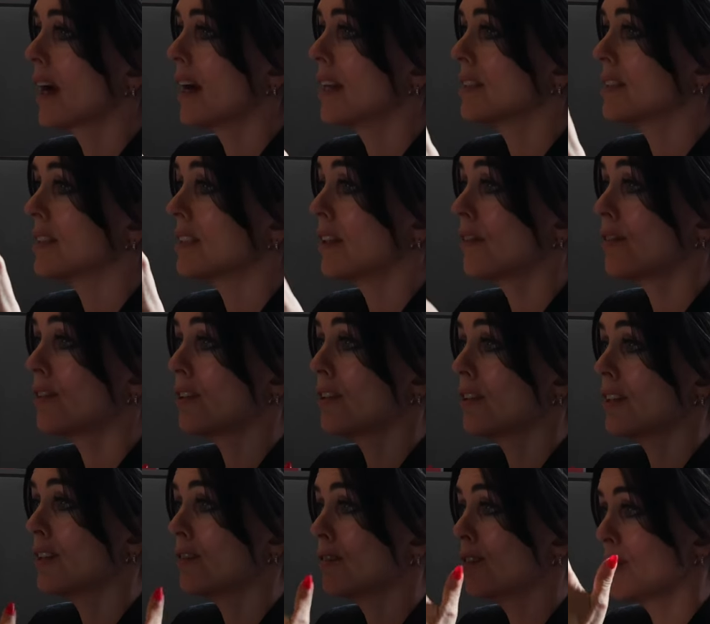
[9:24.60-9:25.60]
And if
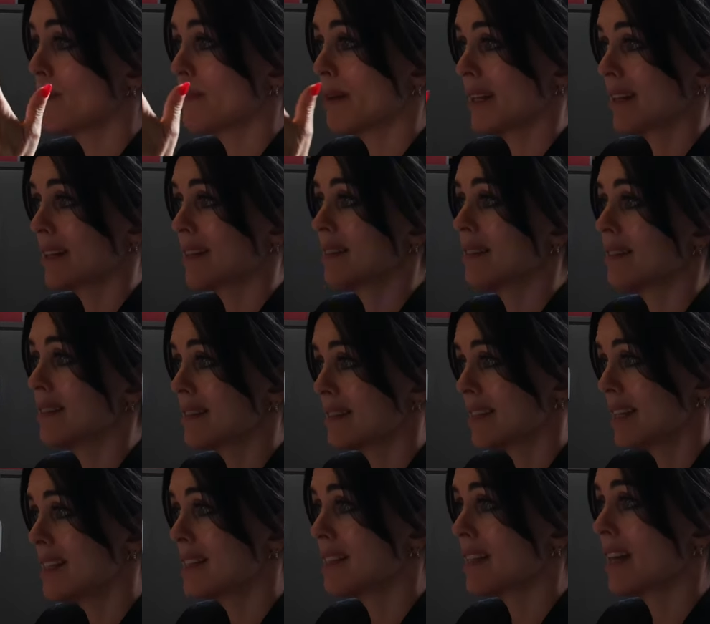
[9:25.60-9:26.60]
you're in a rebuilding
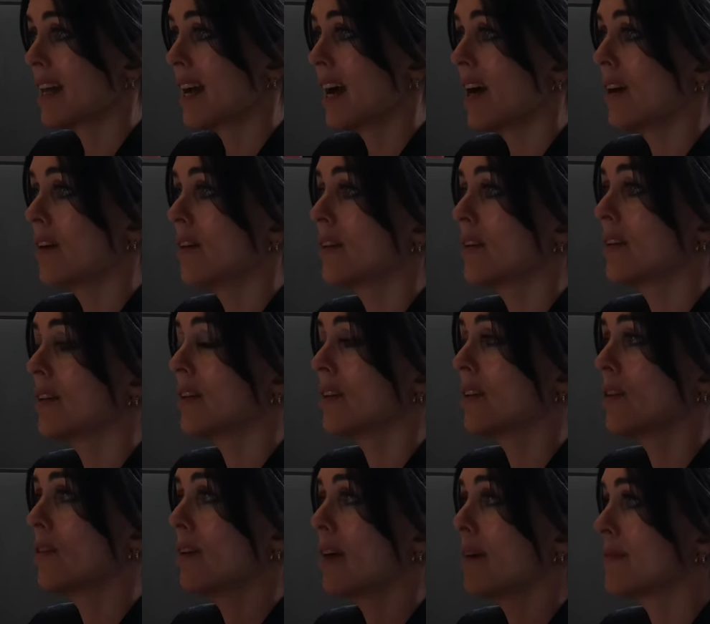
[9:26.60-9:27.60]
season now,
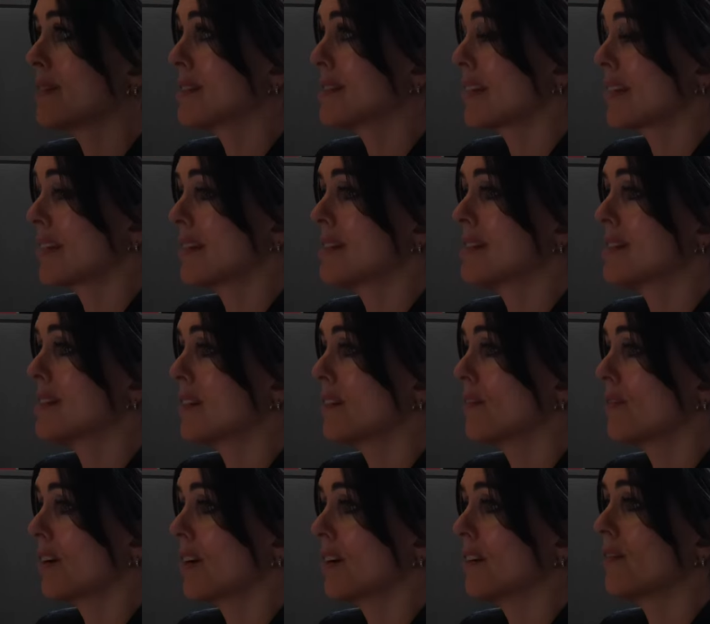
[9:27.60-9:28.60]
let me say this to
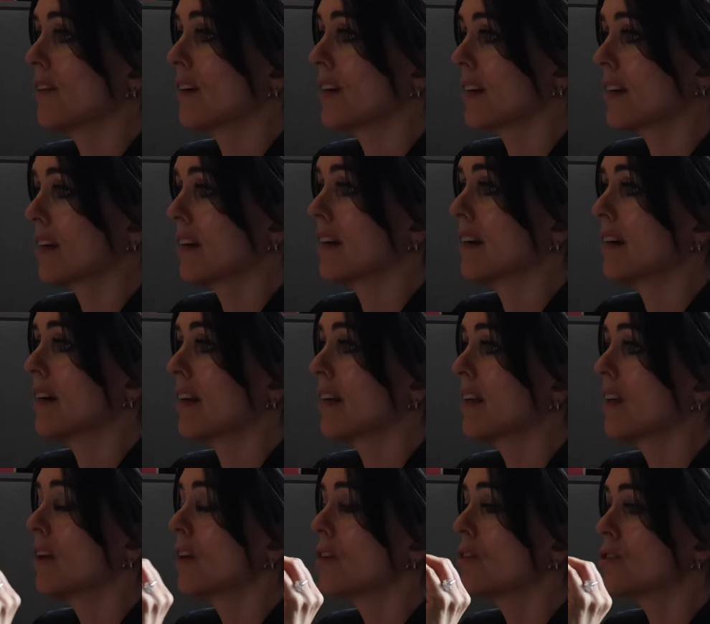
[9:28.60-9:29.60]
you very, very clearly.
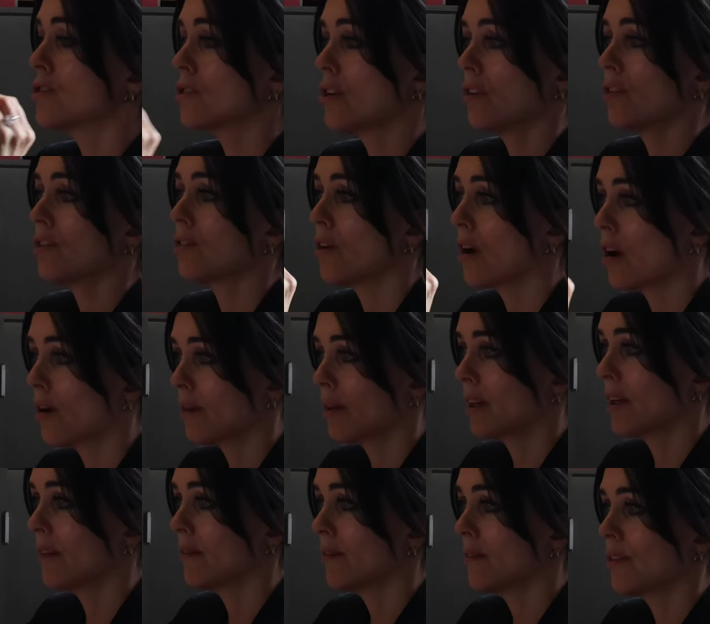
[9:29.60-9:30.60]
There's nothing wrong with
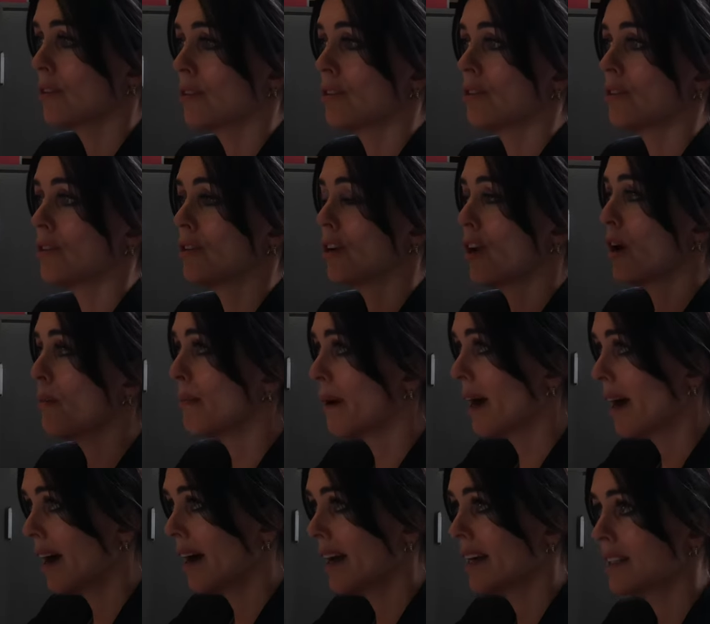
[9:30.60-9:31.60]
you. You're not
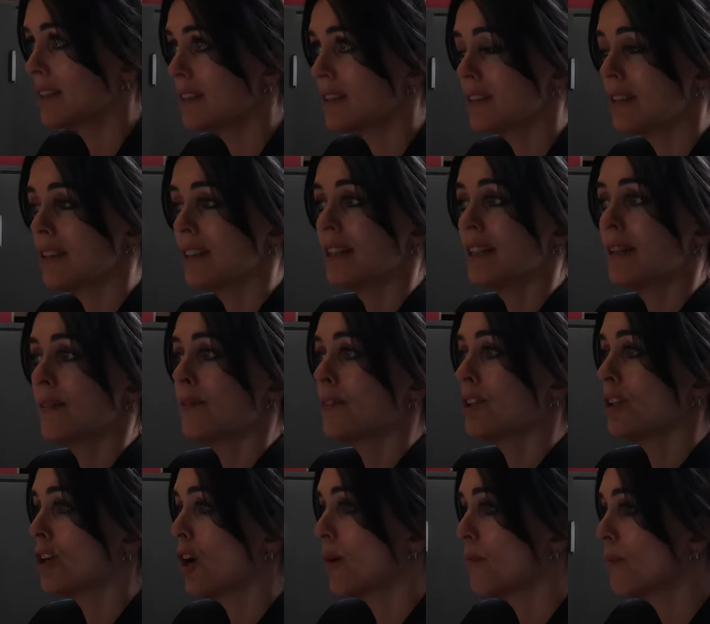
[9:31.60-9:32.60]
behind.
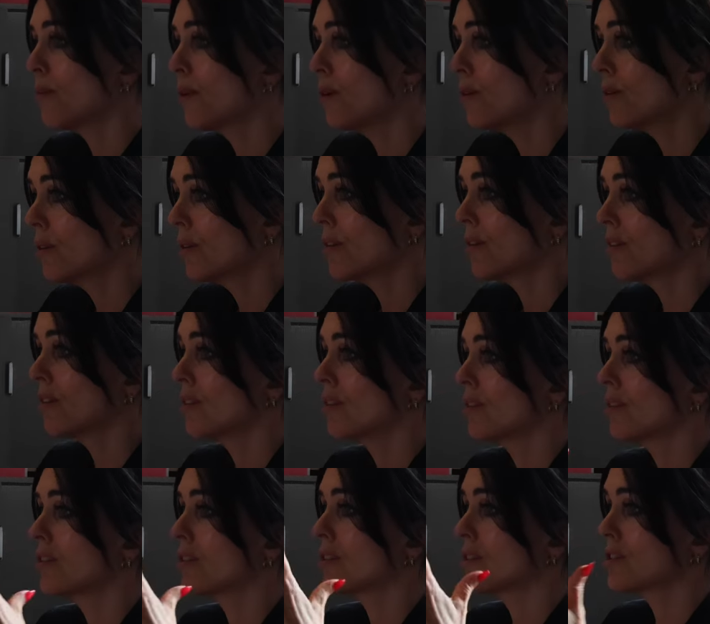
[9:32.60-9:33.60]
You're not broken.
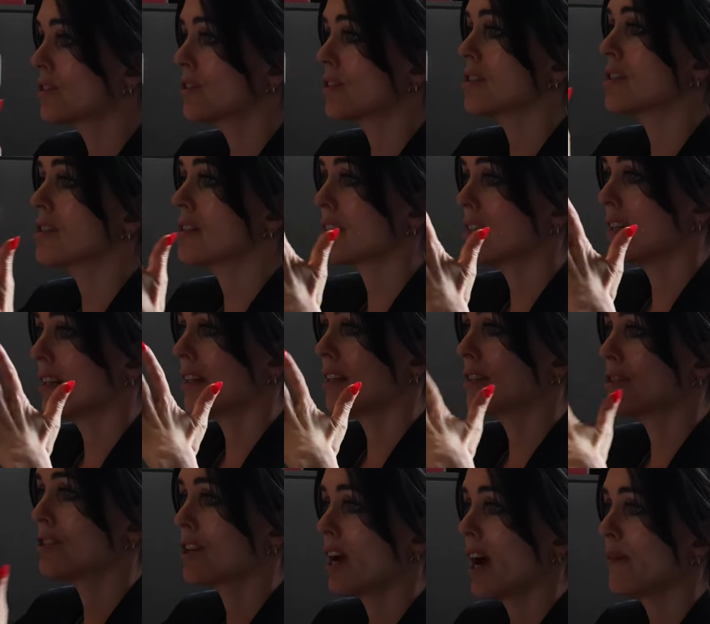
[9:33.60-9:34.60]
You're just in
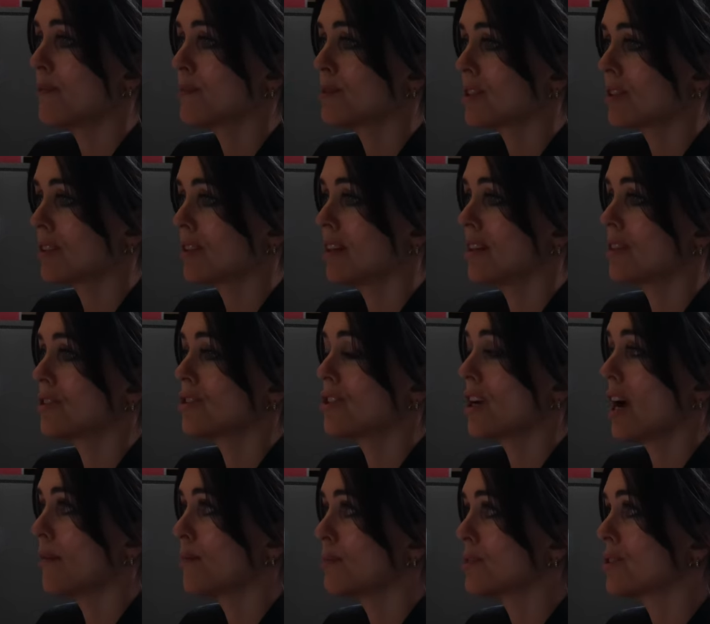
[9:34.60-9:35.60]
a chapter, and
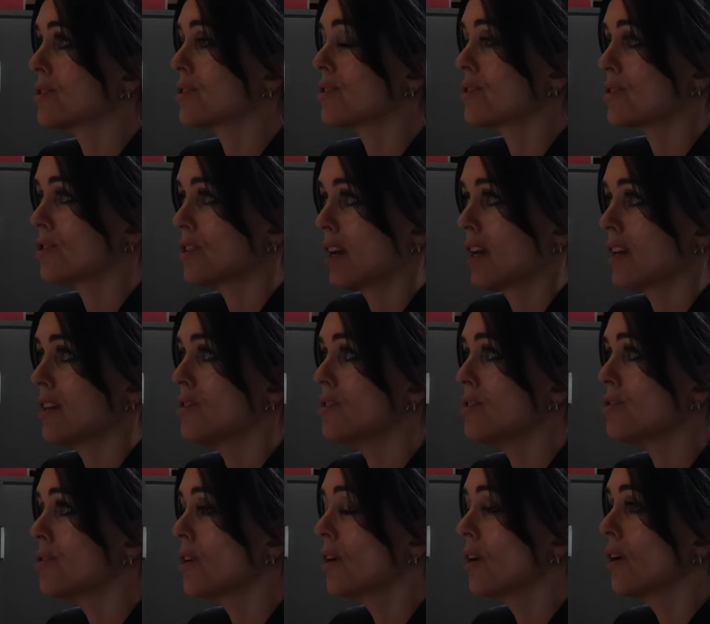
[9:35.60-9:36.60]
chapters
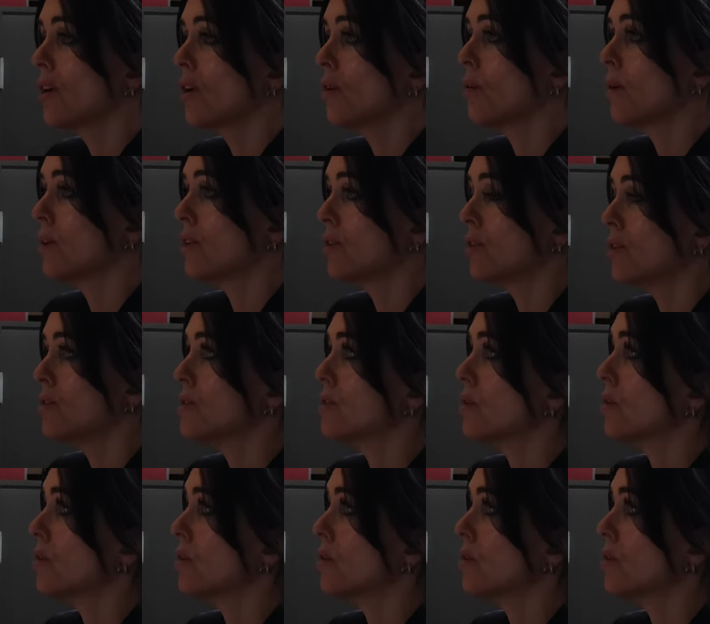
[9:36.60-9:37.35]
change when you